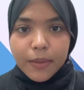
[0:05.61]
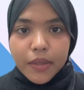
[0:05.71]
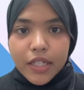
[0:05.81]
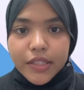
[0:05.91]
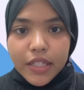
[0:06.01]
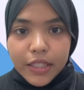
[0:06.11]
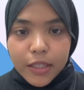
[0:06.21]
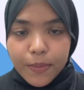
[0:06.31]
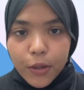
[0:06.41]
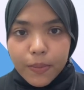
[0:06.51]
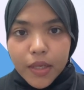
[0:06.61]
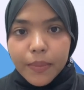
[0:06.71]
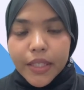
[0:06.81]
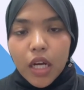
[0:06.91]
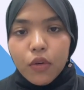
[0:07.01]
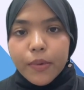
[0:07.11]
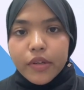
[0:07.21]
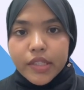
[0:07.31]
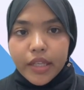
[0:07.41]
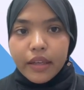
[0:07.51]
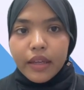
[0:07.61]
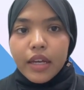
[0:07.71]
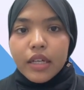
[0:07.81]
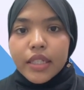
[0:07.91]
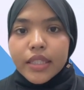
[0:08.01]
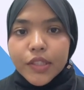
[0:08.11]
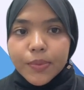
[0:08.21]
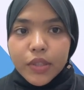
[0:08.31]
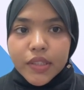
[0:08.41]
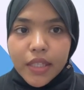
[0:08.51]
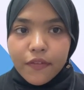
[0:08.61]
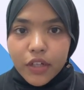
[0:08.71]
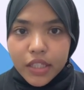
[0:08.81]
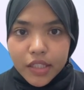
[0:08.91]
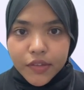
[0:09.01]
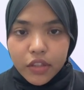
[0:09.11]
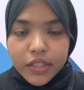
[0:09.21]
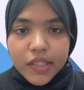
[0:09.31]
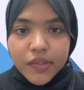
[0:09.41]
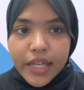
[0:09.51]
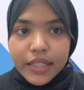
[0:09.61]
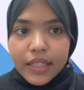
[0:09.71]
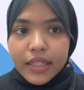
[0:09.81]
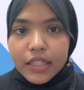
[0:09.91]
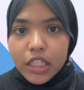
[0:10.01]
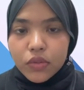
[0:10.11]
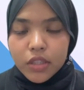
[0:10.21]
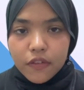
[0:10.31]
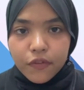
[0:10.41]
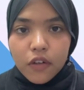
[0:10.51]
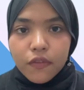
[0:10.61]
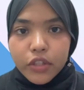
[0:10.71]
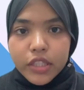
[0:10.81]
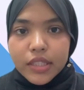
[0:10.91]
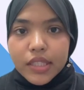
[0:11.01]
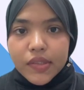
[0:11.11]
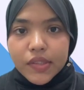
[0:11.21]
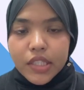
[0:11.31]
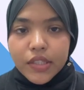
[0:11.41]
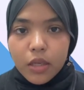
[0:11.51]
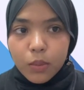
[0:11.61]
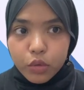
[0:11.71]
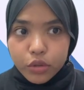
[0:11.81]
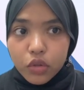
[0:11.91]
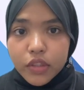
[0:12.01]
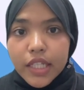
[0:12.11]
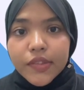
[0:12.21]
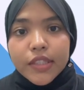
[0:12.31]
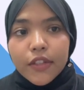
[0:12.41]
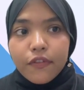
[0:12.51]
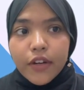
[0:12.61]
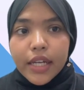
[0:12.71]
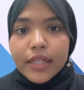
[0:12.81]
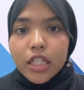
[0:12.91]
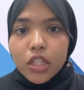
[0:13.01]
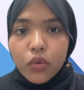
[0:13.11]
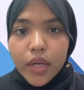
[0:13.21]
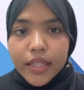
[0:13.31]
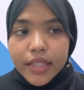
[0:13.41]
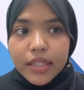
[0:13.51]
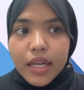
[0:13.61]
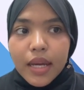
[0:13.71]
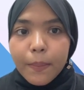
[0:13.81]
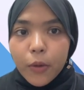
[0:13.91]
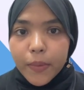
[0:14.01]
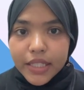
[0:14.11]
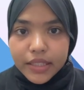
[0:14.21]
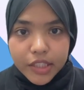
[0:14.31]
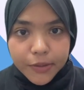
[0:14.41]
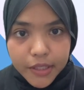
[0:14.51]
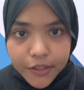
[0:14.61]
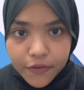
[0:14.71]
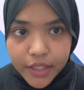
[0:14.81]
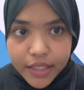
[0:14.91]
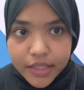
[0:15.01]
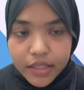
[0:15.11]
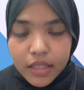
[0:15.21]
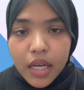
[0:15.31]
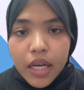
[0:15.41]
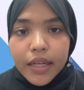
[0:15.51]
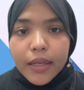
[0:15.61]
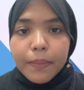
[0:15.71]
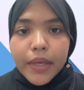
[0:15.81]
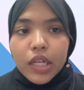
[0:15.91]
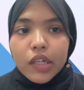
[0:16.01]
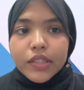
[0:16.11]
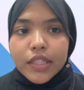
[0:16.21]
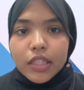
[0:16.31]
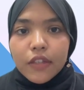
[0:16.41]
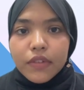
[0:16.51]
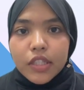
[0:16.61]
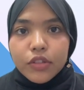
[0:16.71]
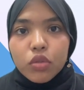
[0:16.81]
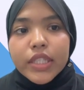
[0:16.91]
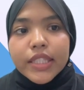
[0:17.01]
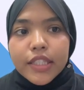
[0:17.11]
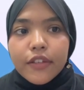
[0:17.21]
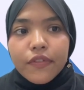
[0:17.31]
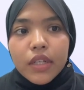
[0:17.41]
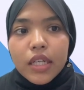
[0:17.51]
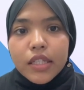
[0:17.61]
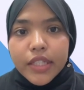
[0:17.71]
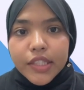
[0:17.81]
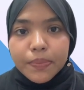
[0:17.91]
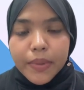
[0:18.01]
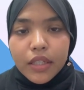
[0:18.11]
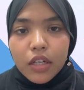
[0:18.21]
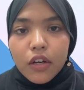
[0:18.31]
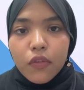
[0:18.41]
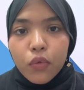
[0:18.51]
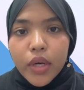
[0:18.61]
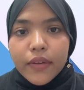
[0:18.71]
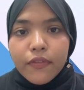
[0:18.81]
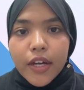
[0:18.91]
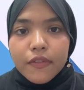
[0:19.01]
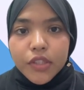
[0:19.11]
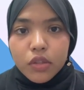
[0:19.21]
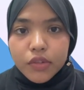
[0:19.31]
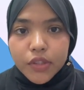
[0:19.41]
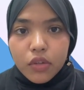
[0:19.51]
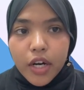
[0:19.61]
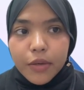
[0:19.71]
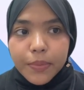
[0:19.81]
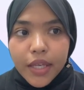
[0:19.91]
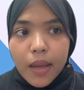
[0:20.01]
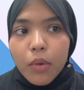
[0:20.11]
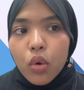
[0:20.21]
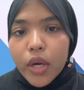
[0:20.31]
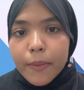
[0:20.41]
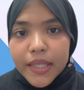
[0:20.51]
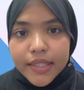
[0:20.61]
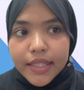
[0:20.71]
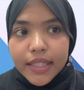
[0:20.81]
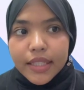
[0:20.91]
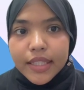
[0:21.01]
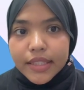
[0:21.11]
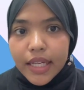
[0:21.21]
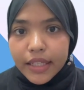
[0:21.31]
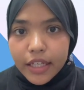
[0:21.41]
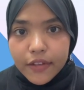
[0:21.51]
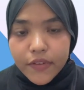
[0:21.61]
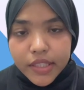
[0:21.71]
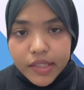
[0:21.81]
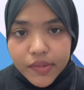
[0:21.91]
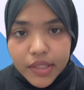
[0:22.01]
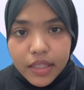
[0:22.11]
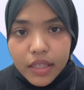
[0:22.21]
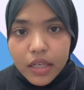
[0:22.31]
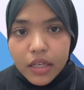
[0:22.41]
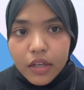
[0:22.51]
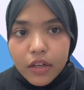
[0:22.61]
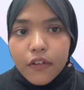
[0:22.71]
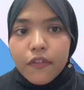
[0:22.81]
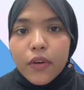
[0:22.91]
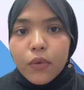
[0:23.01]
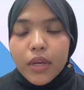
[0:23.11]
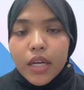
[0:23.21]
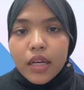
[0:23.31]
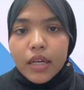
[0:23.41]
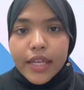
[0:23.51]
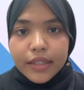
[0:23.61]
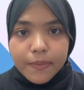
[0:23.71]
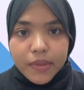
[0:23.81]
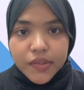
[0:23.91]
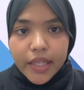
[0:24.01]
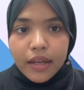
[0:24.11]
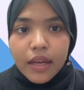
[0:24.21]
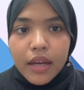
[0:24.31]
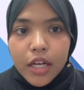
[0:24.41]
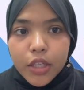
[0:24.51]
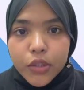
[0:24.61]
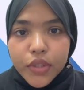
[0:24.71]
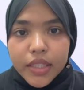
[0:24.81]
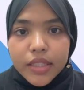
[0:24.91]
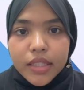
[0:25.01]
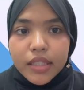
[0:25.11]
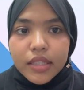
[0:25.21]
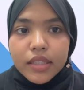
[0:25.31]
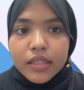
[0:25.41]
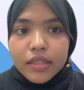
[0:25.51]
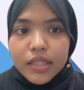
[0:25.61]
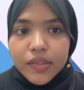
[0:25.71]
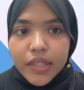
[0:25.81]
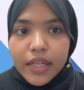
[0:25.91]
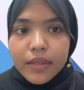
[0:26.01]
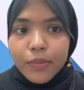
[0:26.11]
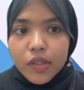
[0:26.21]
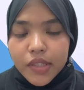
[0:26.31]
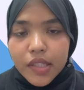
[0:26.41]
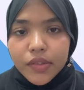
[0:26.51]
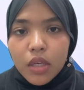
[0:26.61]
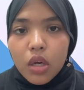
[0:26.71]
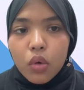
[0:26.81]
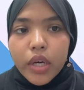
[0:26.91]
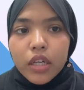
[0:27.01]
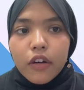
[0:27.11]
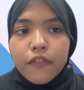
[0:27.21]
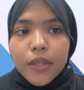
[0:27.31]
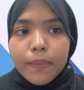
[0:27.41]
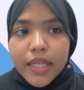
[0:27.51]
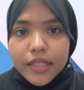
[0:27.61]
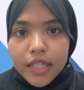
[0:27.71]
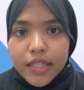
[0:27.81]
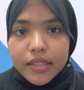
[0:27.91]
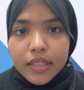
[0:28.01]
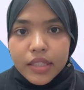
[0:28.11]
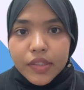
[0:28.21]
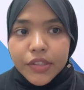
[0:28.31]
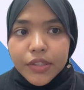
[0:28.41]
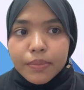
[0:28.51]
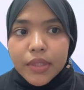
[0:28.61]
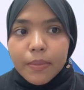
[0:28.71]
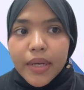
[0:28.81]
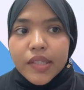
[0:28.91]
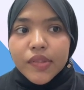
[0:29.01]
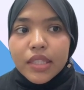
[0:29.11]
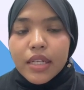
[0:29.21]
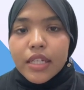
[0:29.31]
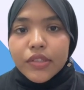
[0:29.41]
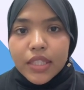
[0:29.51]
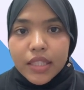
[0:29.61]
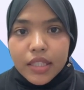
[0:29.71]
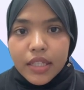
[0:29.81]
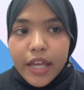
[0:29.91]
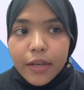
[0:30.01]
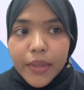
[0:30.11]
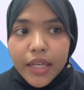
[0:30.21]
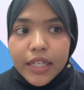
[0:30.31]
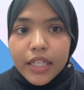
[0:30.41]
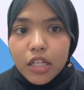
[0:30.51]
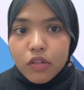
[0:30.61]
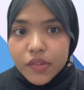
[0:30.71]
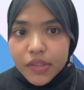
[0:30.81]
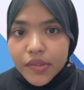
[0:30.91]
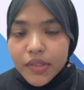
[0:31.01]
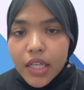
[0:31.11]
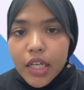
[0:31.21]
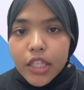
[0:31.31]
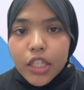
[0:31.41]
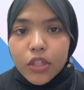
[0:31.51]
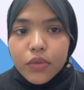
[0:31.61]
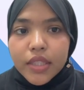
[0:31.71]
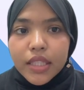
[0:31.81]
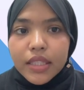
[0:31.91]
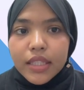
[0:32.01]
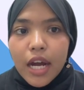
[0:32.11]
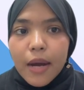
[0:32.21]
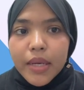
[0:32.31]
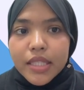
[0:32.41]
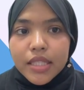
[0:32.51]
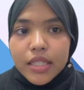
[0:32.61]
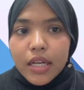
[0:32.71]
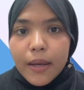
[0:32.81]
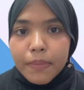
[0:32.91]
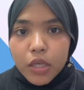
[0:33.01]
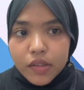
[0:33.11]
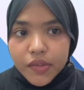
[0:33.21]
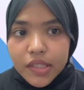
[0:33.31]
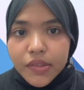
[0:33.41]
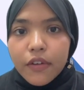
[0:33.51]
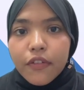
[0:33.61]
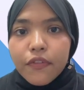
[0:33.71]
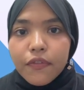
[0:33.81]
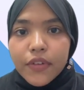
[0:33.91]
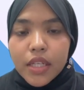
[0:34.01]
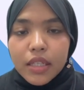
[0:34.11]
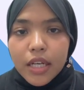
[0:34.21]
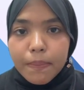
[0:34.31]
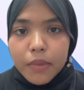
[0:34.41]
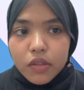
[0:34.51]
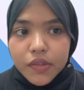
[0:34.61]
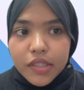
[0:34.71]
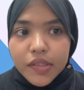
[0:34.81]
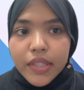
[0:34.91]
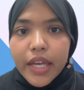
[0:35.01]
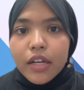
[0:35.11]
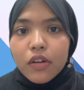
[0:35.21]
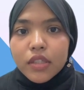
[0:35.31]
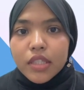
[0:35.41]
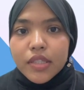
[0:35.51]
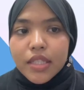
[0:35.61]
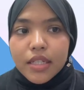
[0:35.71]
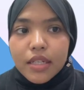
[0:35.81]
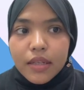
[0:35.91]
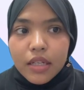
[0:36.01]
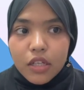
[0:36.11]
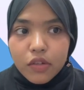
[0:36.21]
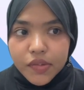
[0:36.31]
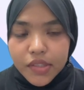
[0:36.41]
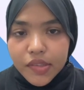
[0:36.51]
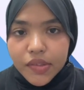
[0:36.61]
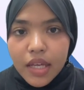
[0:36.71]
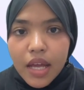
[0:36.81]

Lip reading: about the technical problem in our project. This project focus on designing a 24-volt DC shunt motor that satisfies the required operating specification. The main objective is to achieve a rate speed of 1500 rpm while maintaining a target efficiency of 80%. During the design process, one of the main challenges is minimizing electrical and mechanical losses, including the armature couple losses, field couple losses, and rotational losses,